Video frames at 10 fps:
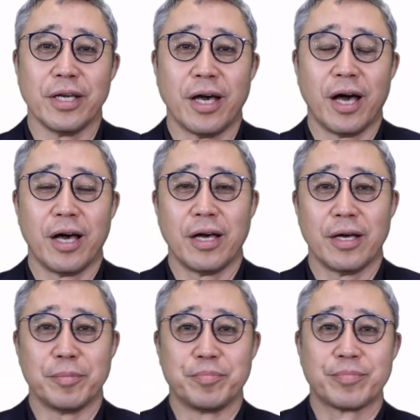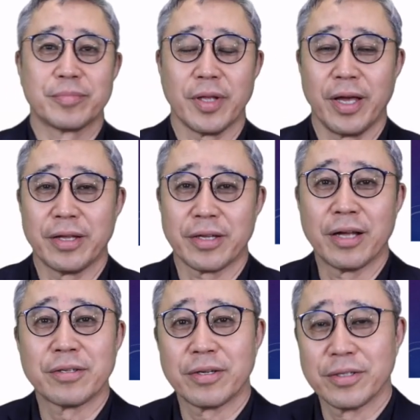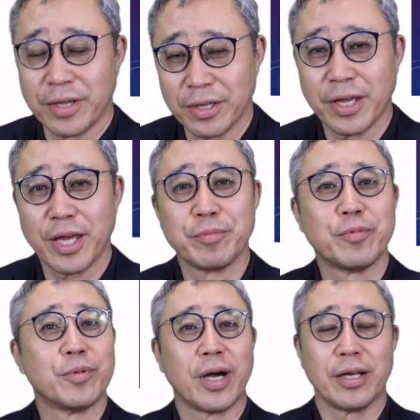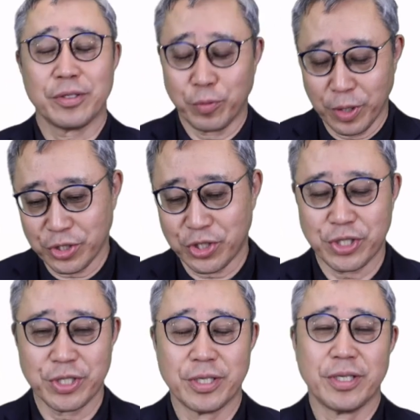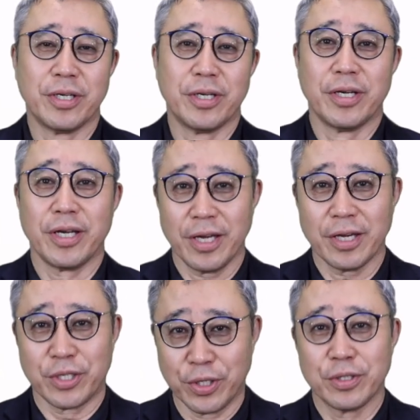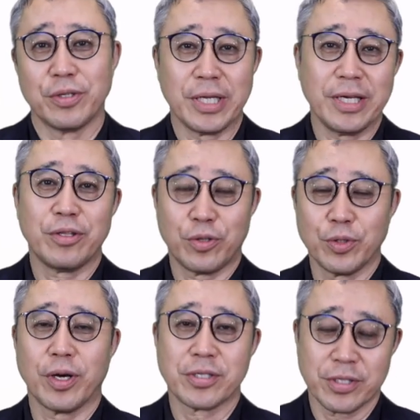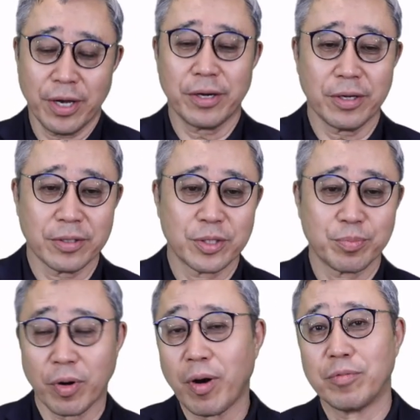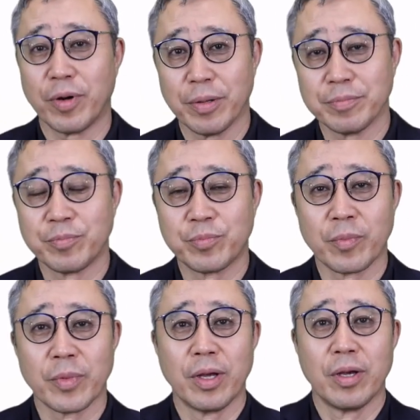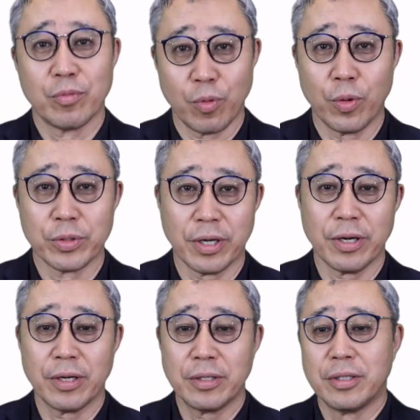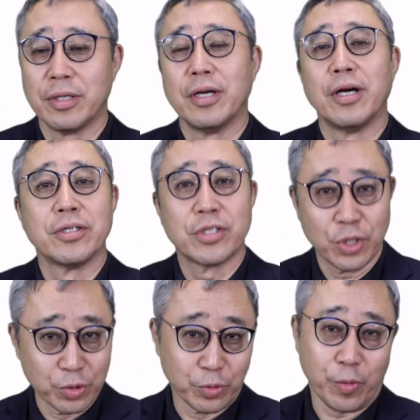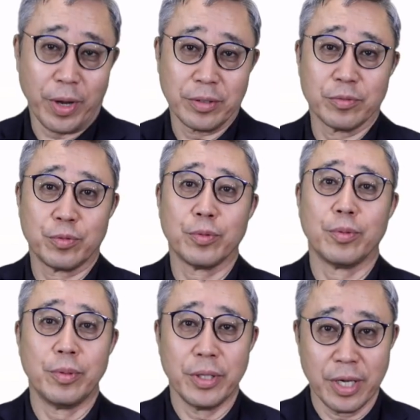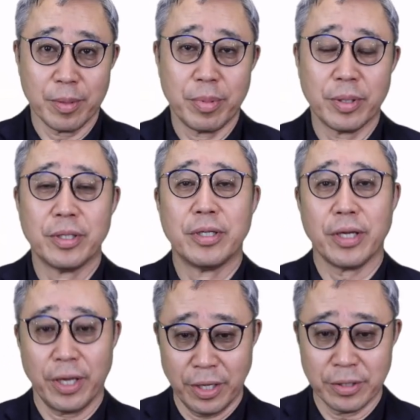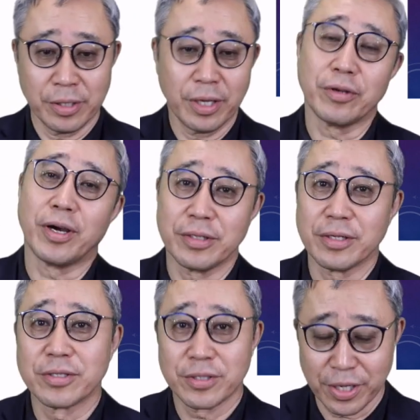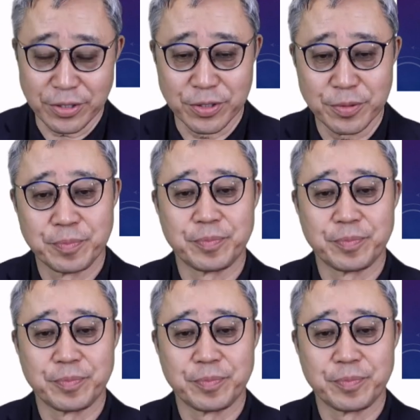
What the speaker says: and under their name, and which it could lead to a serious problem for the children who live in the United States.